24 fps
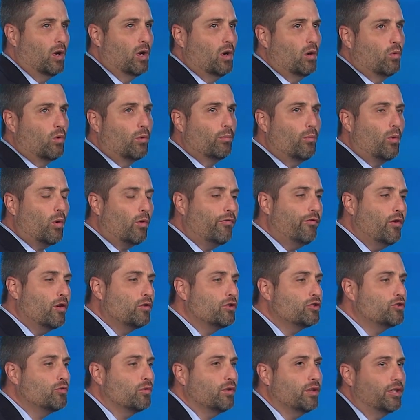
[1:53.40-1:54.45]
we're more
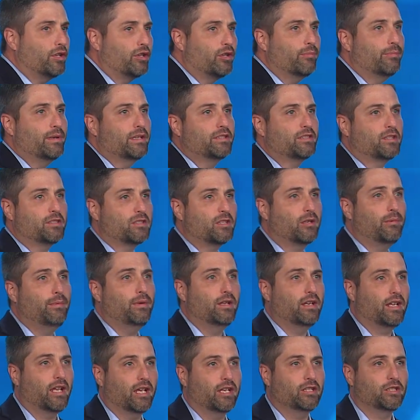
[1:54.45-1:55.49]
focused really on the business
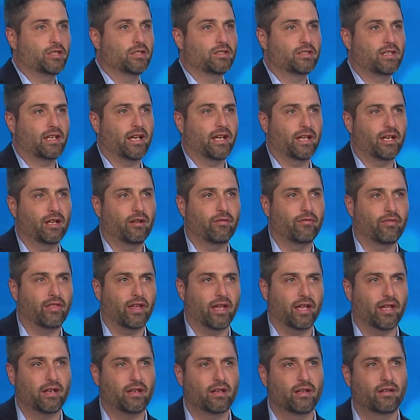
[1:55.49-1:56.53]
communication side of
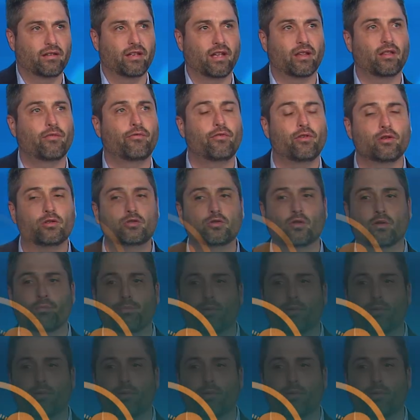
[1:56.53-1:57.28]
that. Now, the future of